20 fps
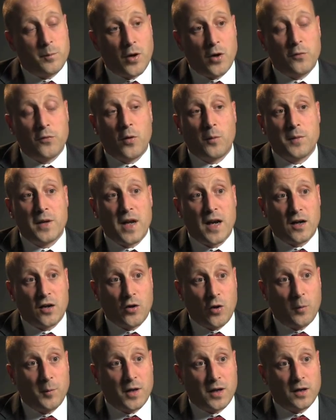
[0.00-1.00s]
both on the
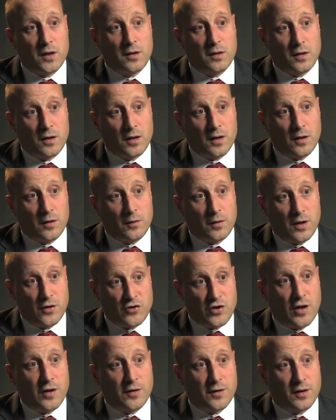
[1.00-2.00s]
economic uh,
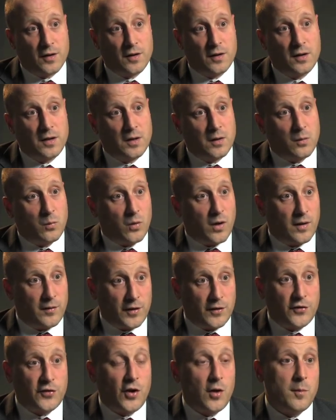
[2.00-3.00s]
agenda,
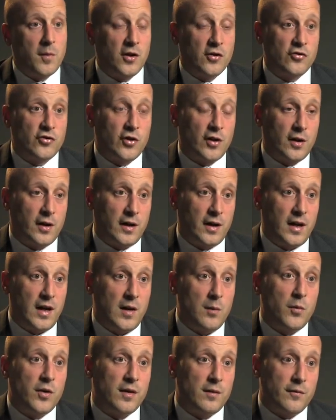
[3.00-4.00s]
where there's so much uh,
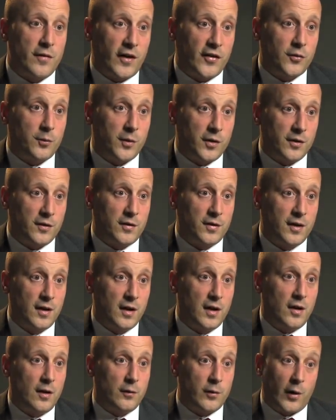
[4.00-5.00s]
inward investment
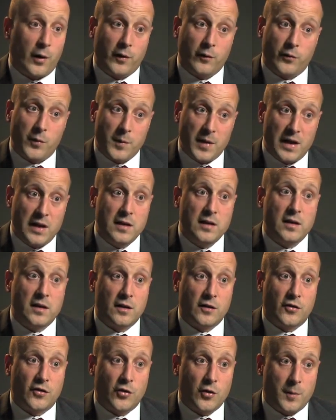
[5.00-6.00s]
flowing from
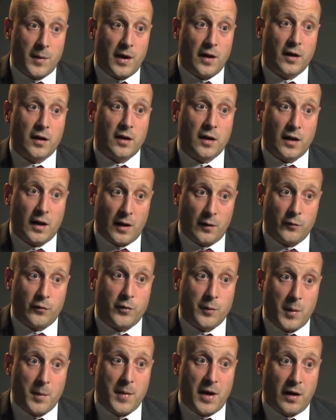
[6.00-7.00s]
India to America
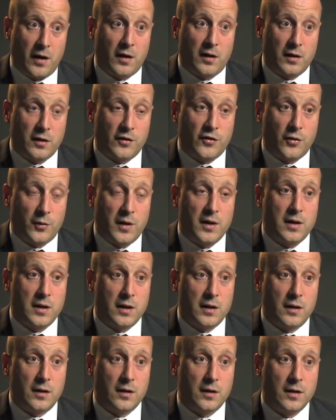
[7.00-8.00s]
and from America to
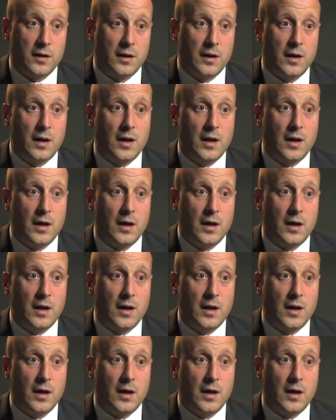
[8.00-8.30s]
India,